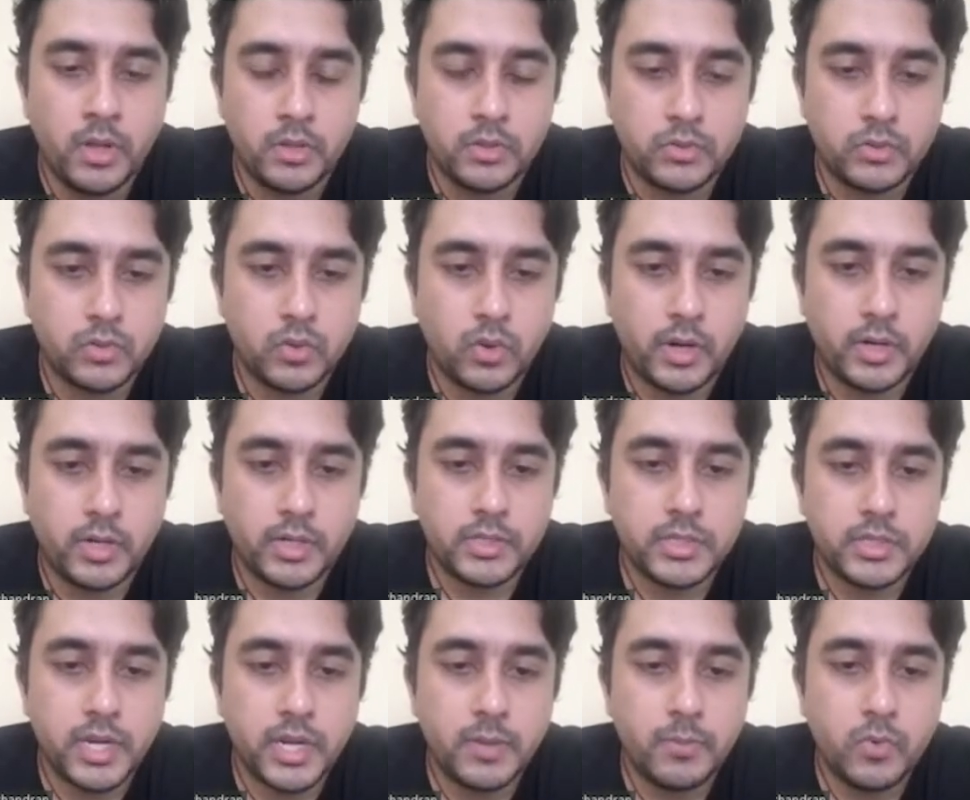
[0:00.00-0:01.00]
So under
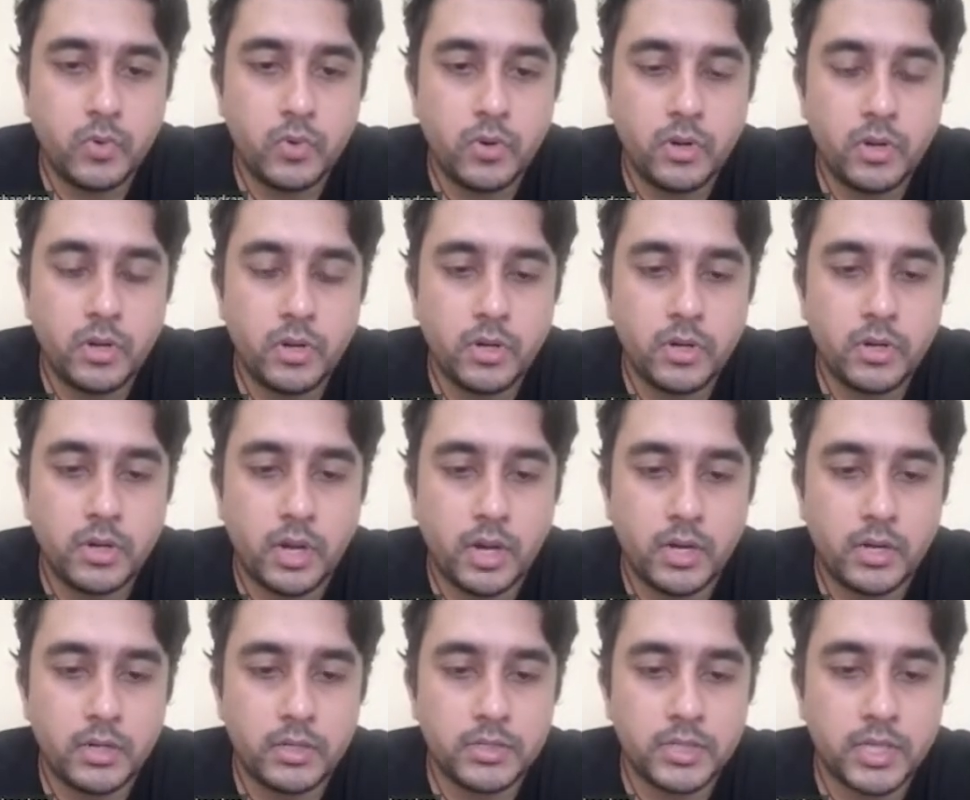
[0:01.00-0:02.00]
stream mode,
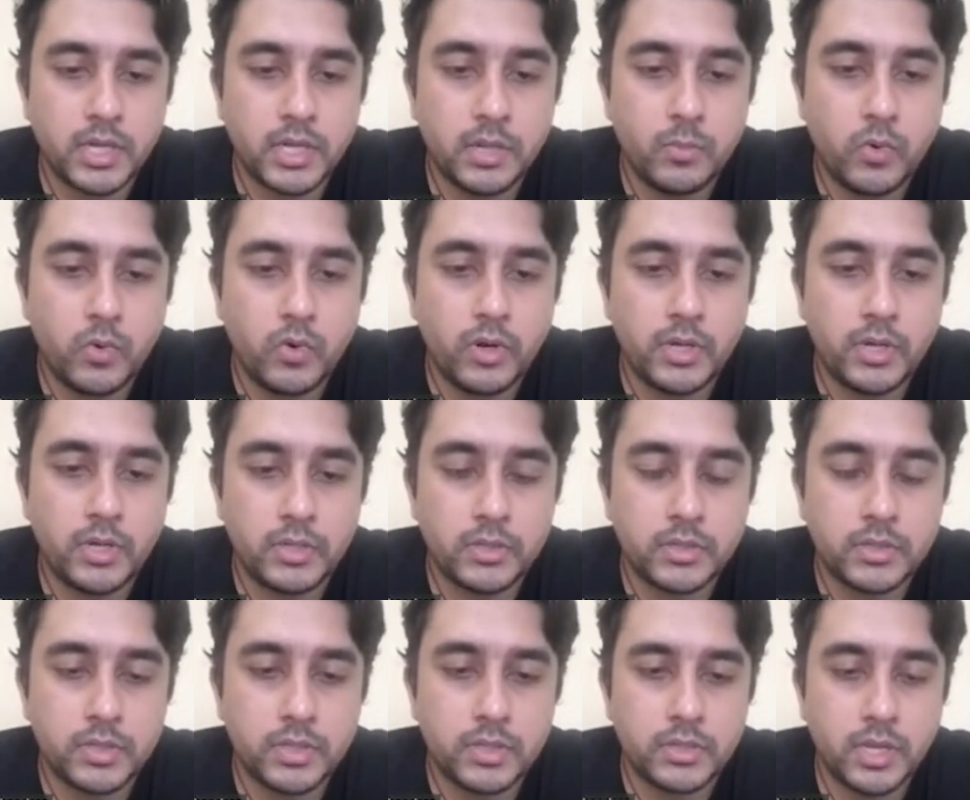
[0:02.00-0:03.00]
under single mode, it
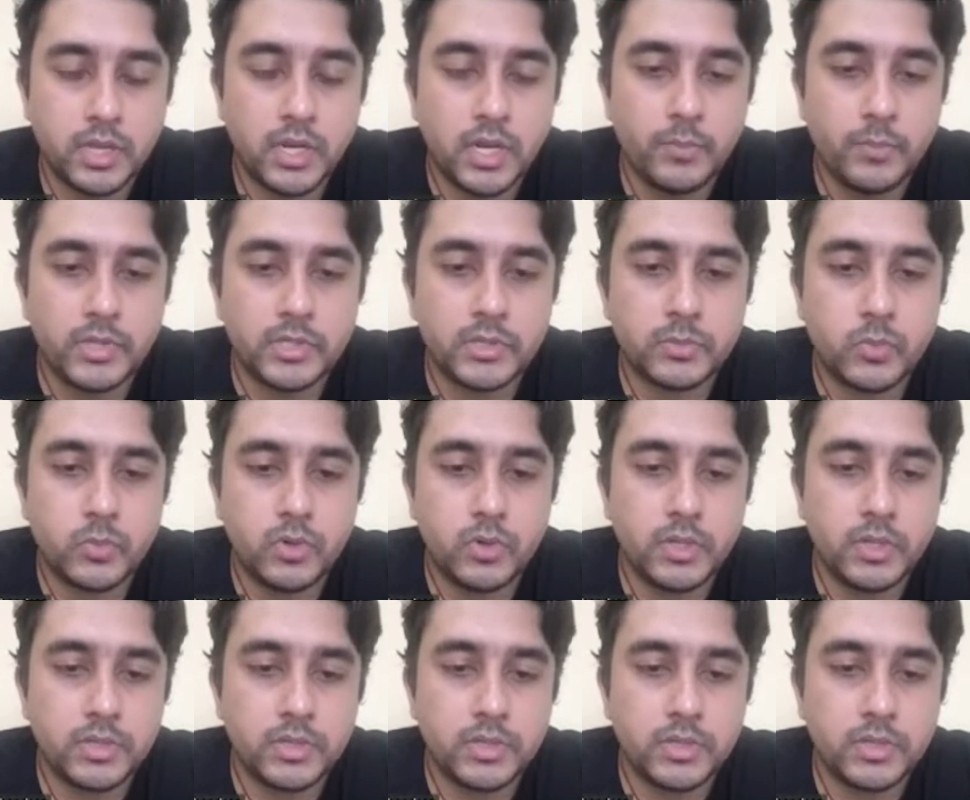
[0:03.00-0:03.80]
is single image mode.